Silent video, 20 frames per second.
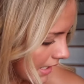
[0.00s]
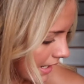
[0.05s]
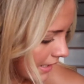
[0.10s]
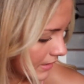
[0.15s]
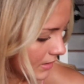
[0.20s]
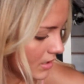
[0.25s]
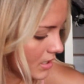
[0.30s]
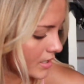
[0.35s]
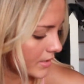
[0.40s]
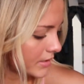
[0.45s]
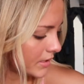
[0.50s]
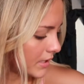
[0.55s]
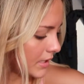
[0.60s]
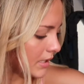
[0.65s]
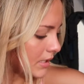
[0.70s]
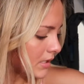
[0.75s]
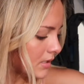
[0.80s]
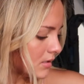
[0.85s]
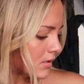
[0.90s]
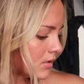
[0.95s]
I got
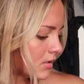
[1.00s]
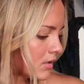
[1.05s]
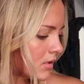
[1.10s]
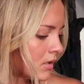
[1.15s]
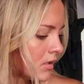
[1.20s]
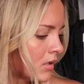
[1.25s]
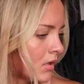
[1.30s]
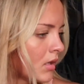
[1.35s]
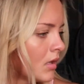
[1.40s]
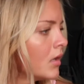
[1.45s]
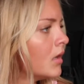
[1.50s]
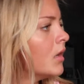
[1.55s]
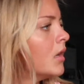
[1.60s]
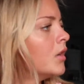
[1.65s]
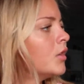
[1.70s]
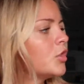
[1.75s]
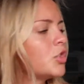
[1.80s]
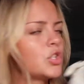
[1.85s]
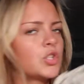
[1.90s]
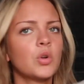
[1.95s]
these
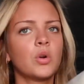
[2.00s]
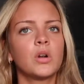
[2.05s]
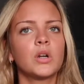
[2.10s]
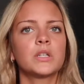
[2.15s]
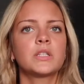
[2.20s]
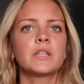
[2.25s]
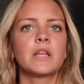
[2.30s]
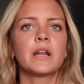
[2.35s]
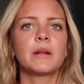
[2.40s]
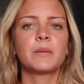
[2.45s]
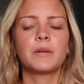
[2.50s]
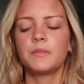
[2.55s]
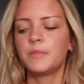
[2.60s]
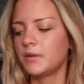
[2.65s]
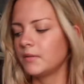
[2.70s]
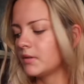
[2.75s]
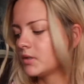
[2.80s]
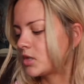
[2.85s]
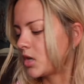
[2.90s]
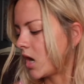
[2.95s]
shorts that I'm gonna
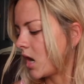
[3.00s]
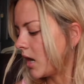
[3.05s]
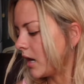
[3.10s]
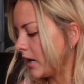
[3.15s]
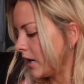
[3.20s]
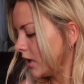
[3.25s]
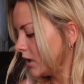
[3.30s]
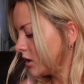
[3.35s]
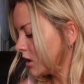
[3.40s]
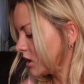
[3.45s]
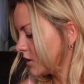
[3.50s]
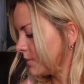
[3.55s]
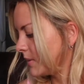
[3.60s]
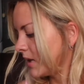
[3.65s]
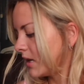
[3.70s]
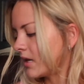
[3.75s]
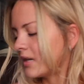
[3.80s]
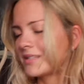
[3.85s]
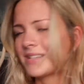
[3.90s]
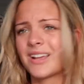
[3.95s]
be returning just
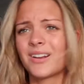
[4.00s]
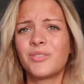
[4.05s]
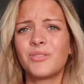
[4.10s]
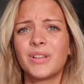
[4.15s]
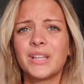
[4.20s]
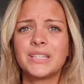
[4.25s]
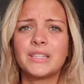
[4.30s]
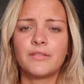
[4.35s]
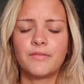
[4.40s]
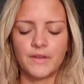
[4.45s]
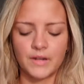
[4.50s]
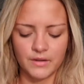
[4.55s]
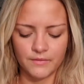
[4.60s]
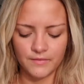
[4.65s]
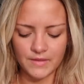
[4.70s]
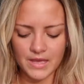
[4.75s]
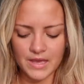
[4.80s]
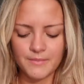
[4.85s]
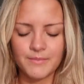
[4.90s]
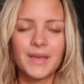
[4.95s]
because I don't like the fit of
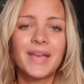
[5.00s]
them.